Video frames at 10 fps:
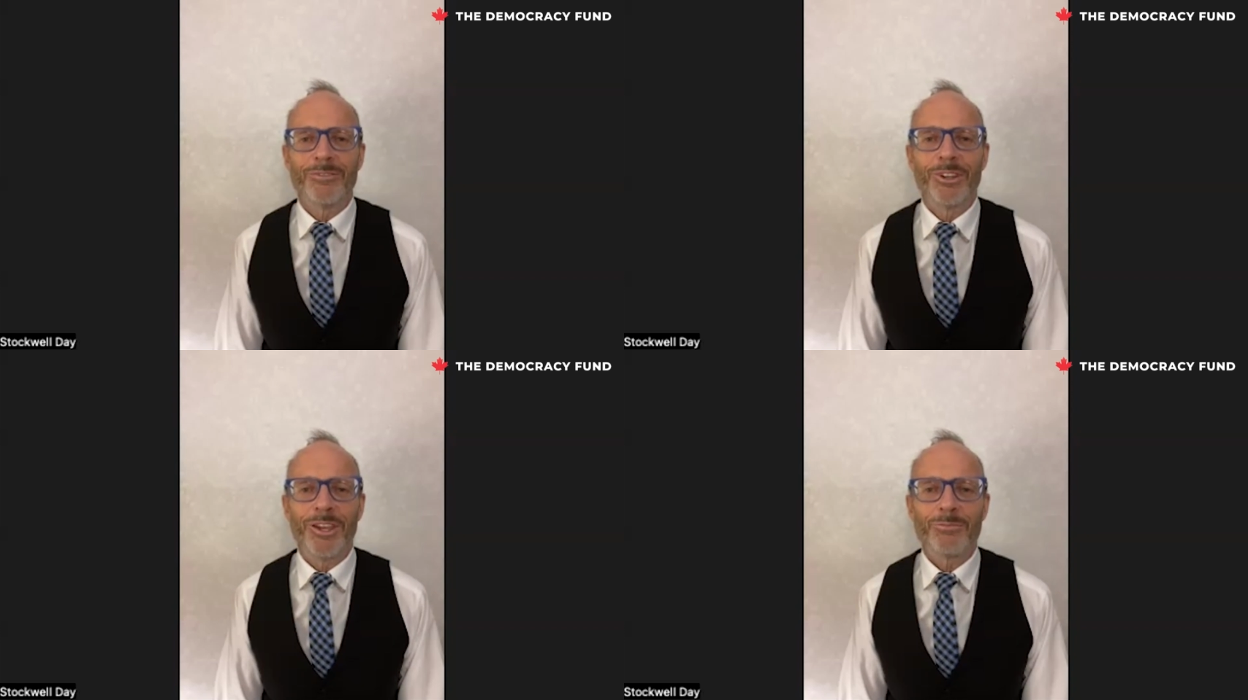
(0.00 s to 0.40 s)

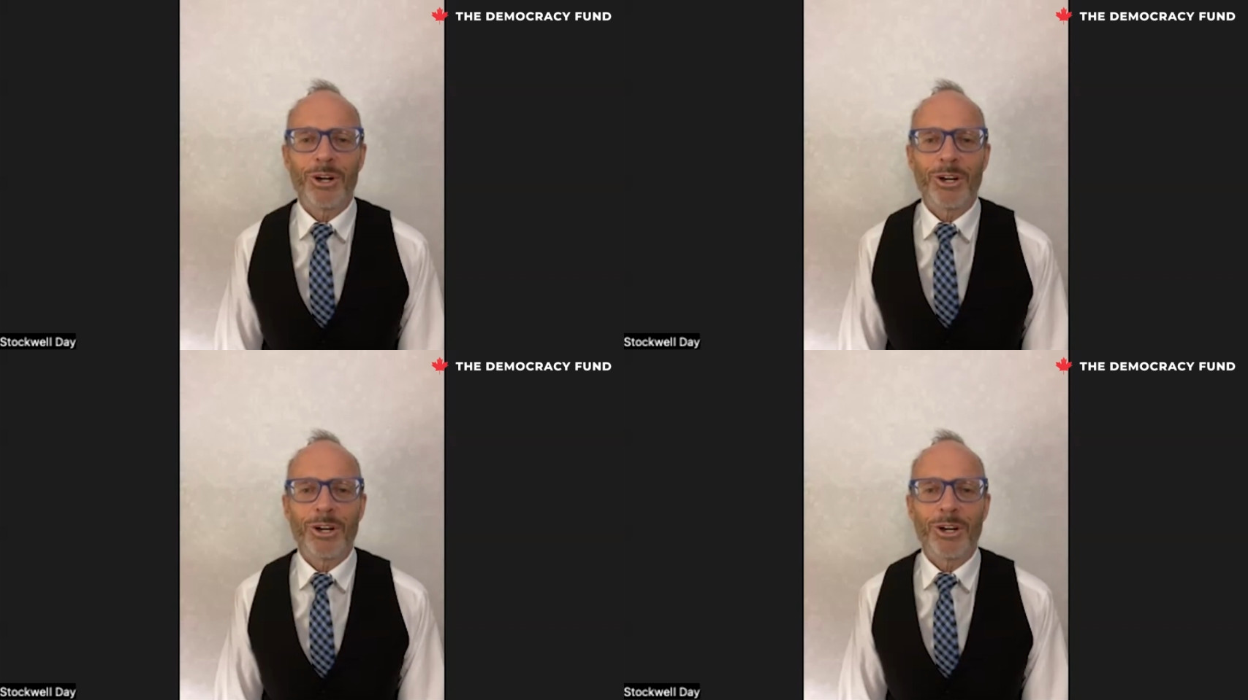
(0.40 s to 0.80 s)
They
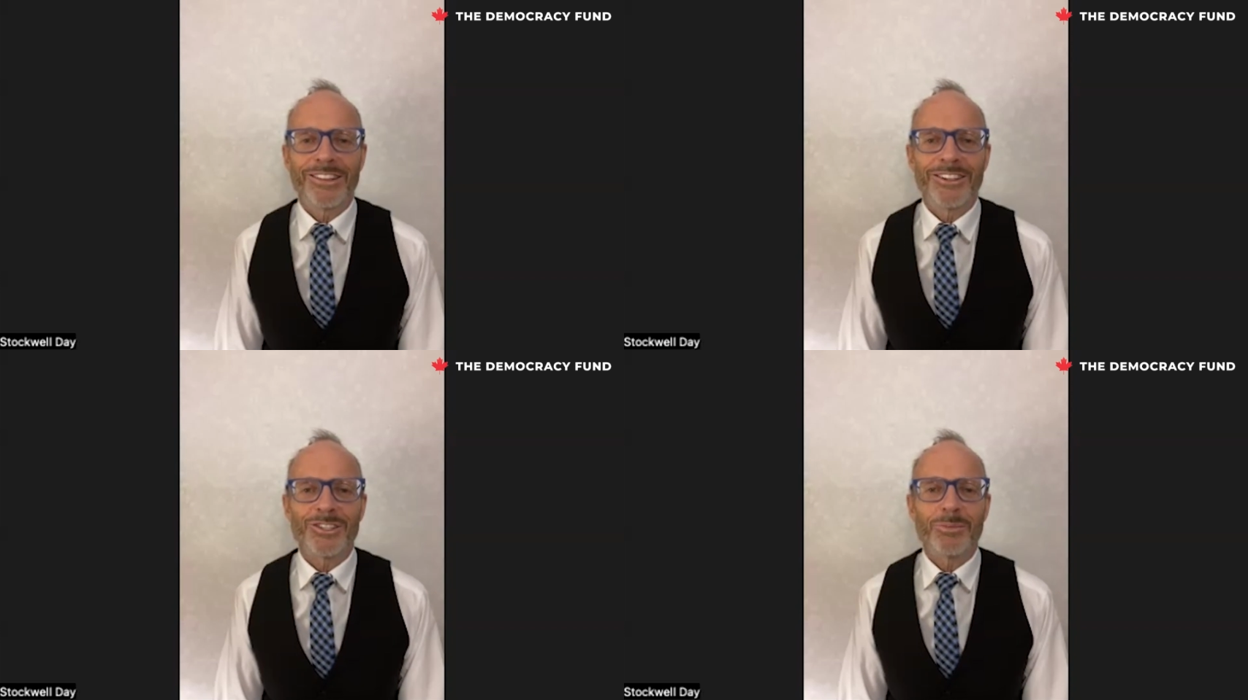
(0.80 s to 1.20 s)
bring back
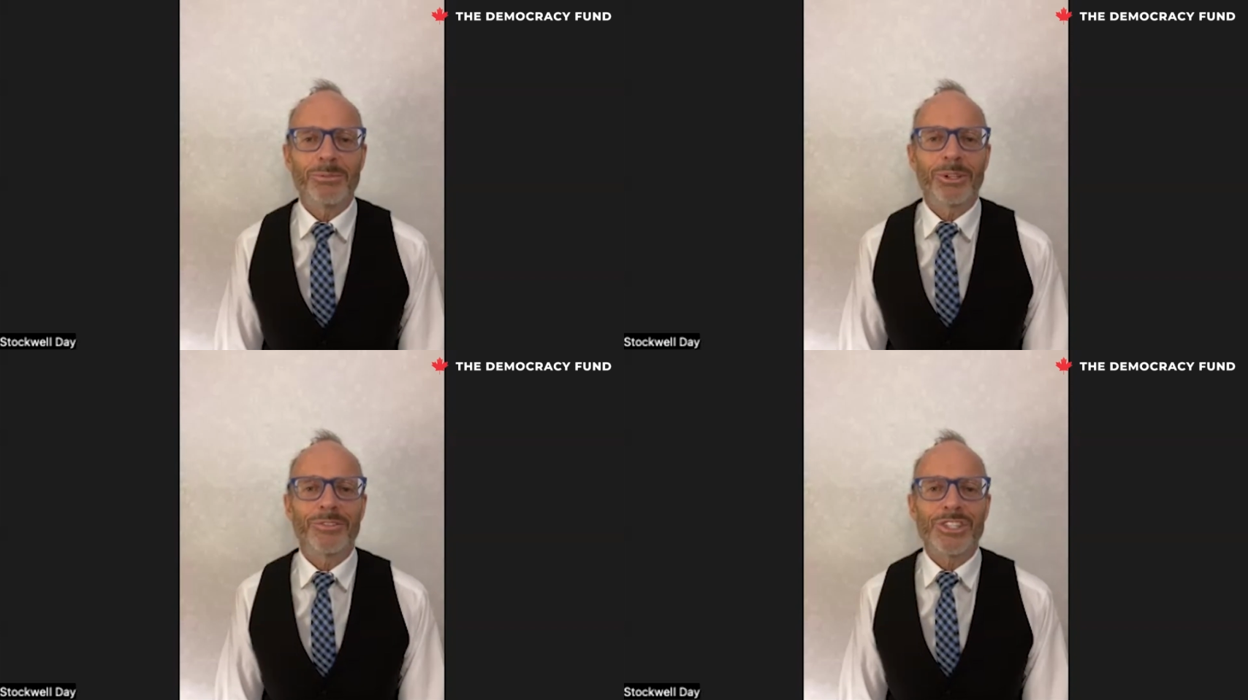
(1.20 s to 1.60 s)
things
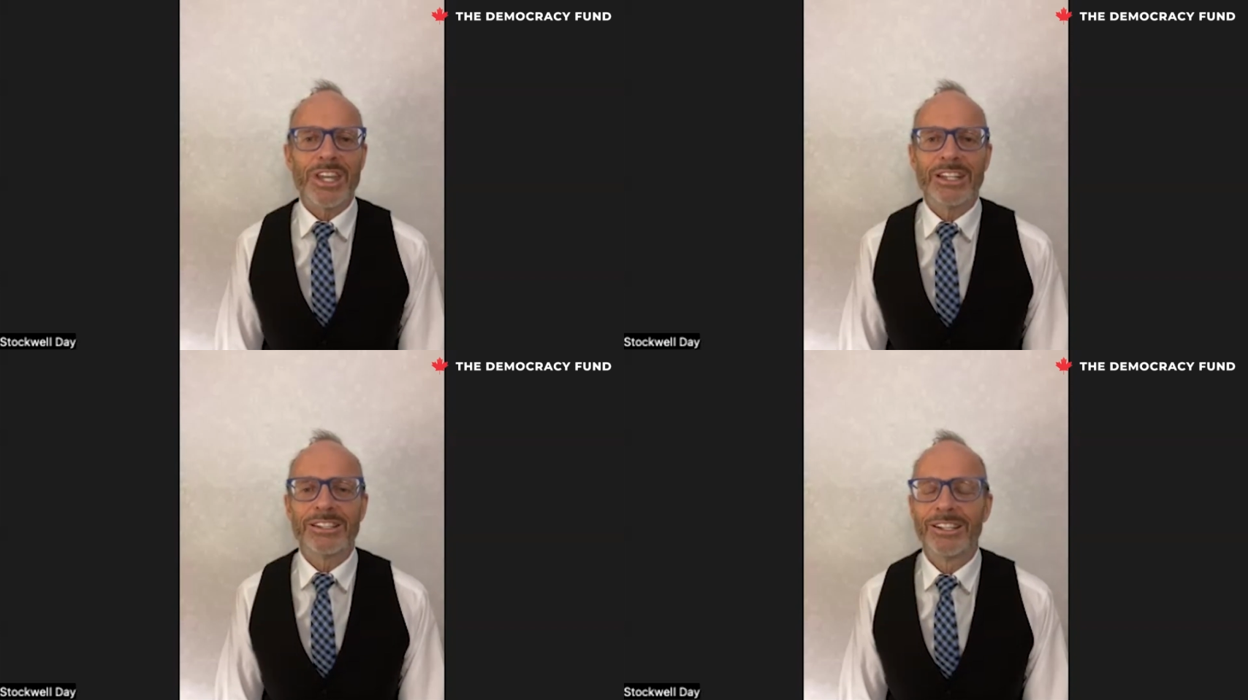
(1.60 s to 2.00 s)
people have
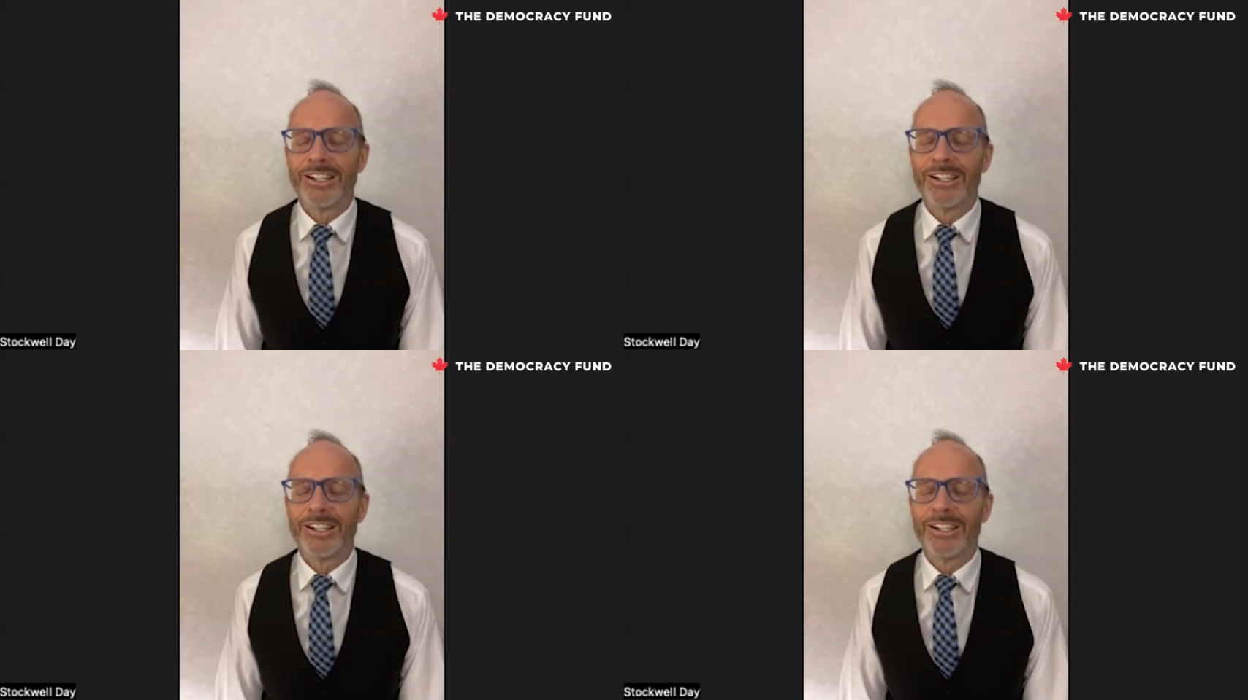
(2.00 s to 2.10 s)
said,